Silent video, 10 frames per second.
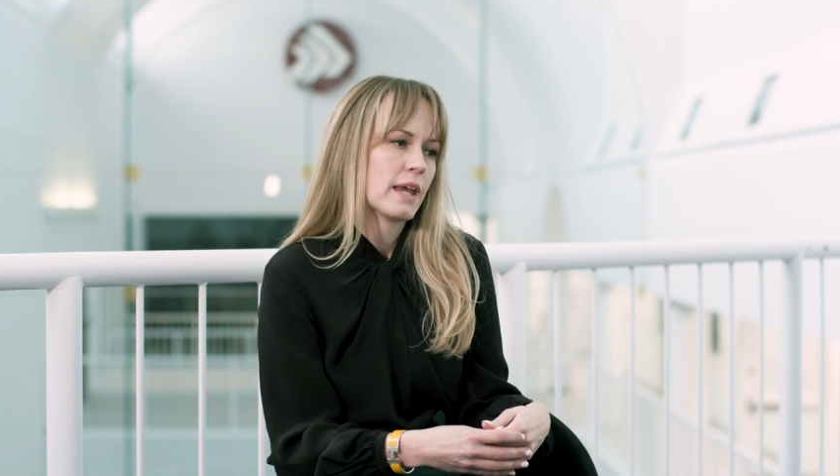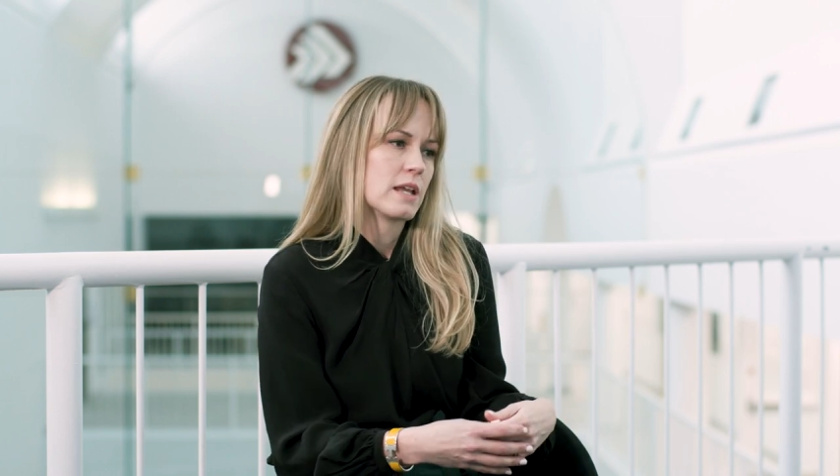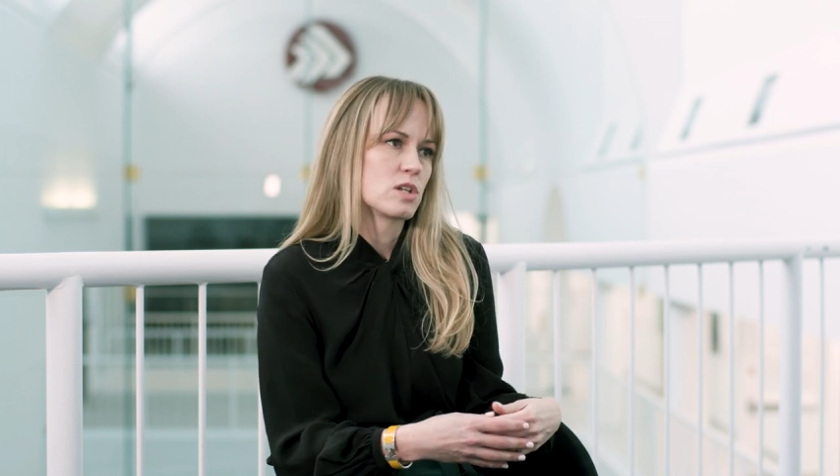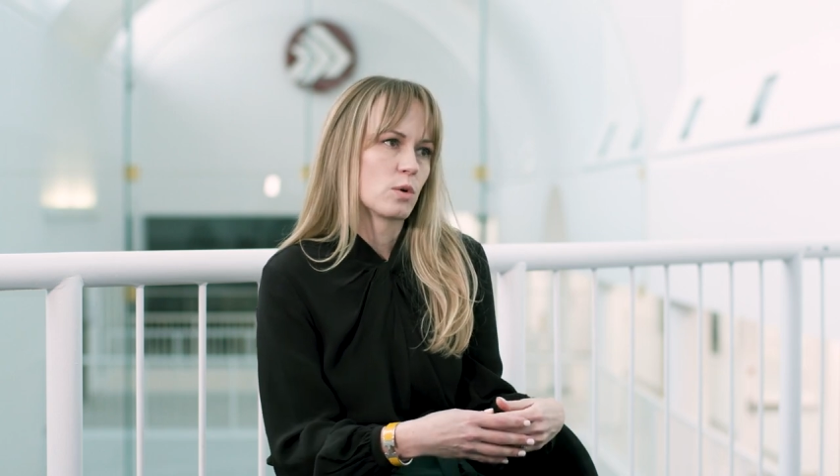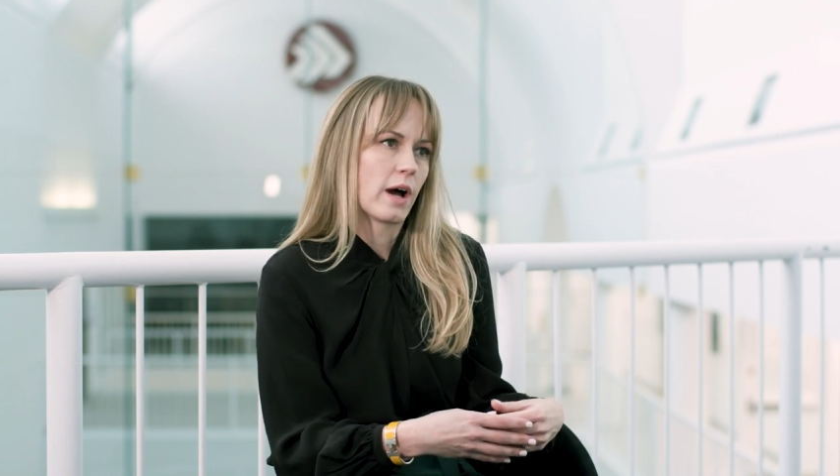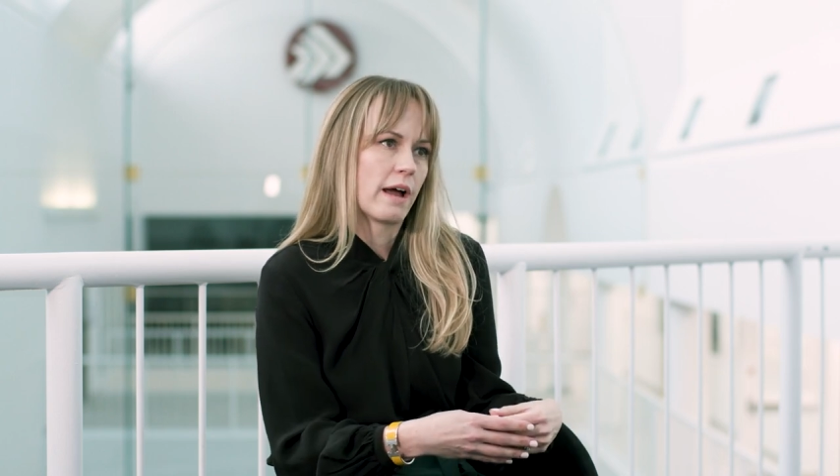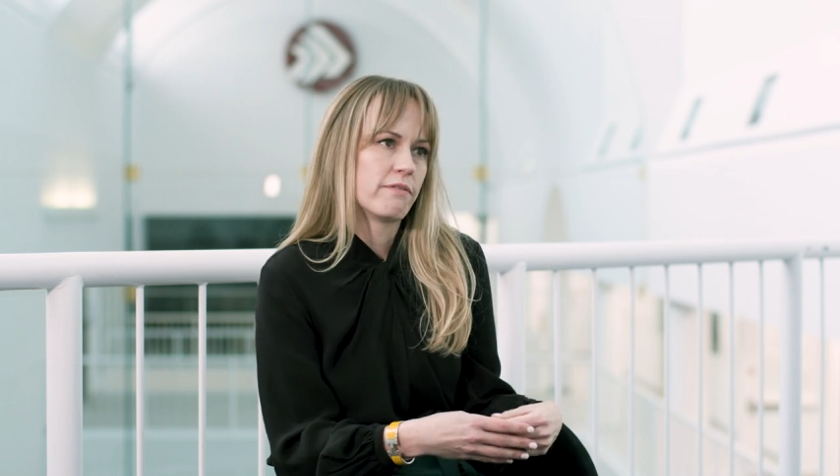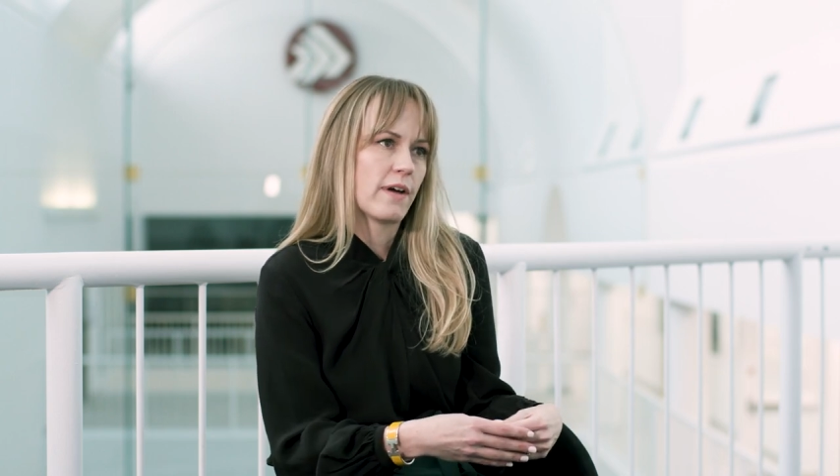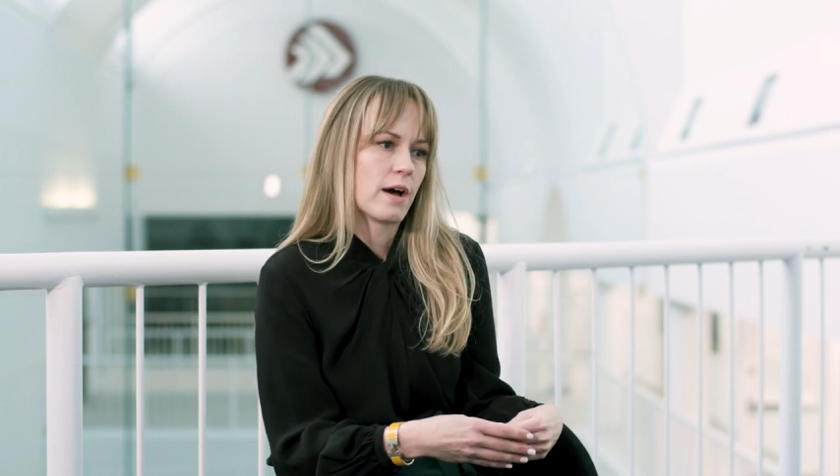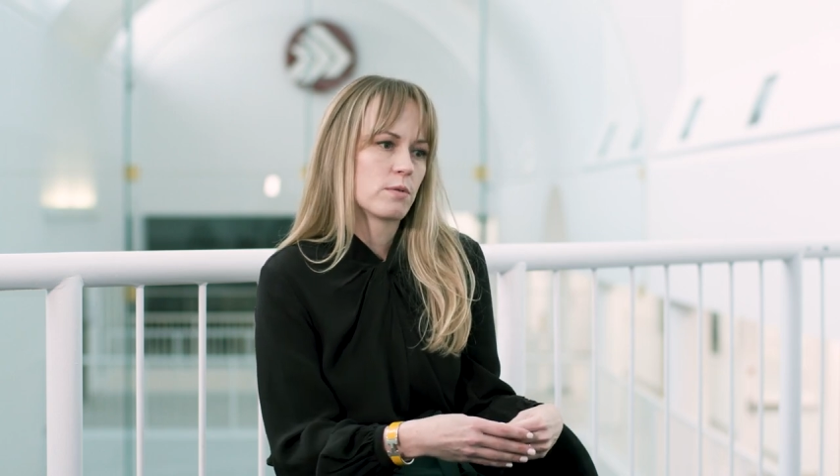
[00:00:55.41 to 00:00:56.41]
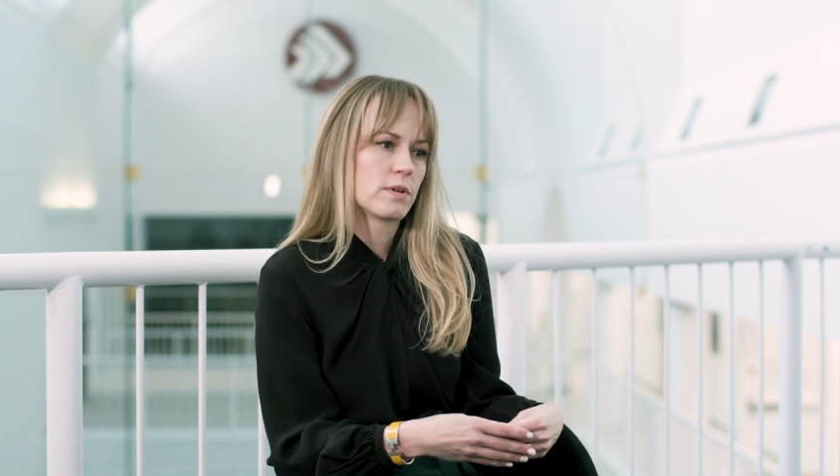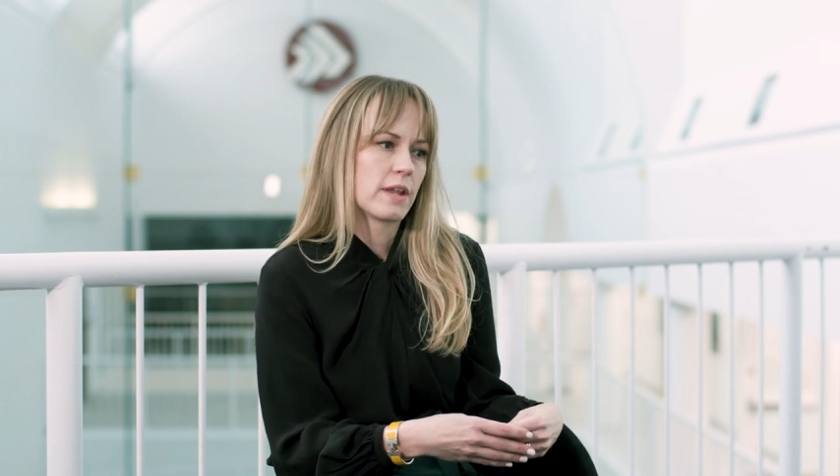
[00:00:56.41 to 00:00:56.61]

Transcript: And so I found